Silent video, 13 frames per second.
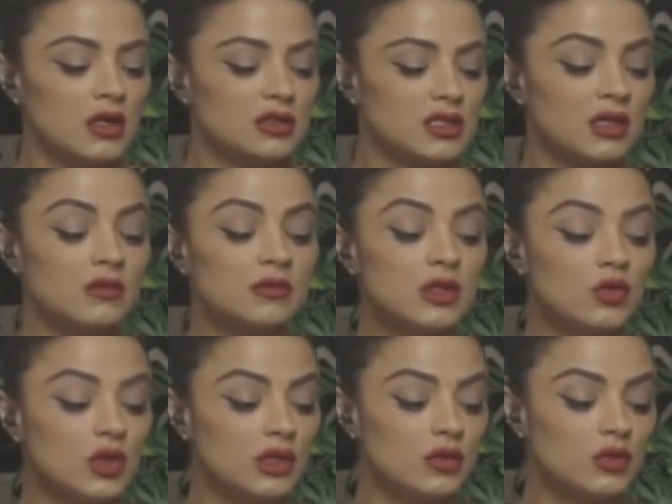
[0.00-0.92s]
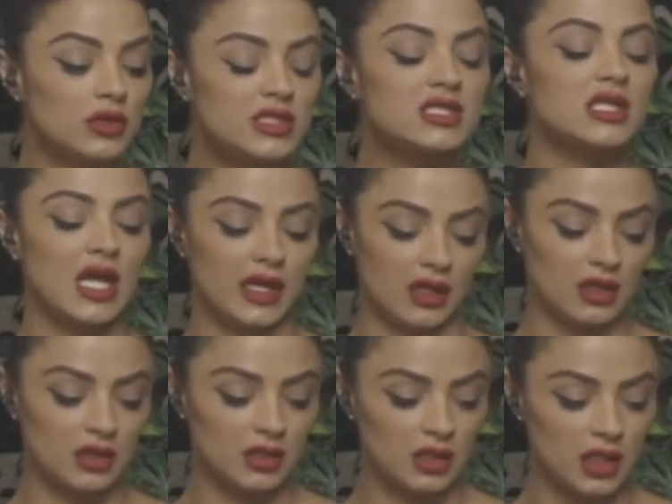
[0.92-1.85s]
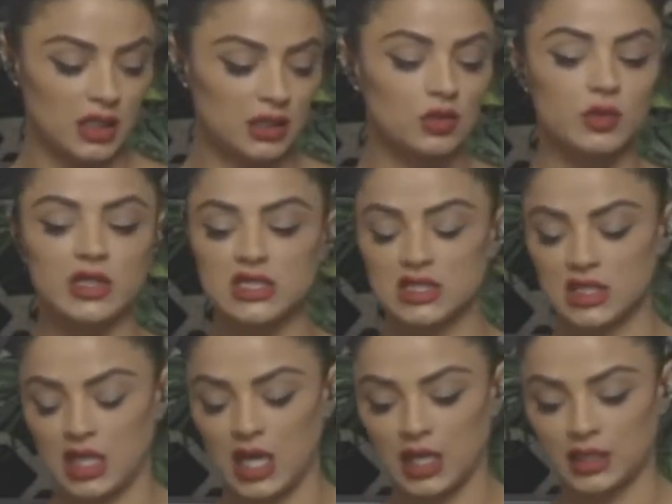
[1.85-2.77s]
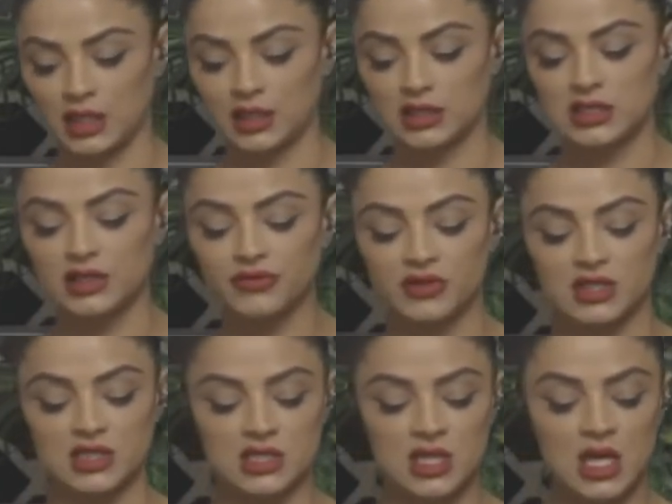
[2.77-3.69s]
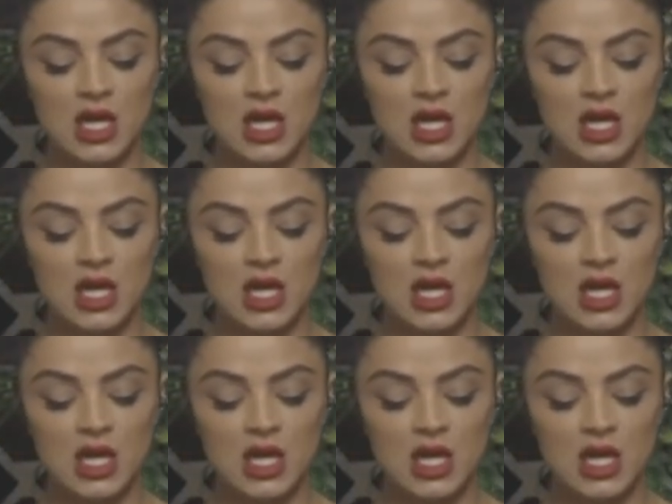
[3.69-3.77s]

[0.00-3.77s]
tell me what it was like in Louisiana, the difference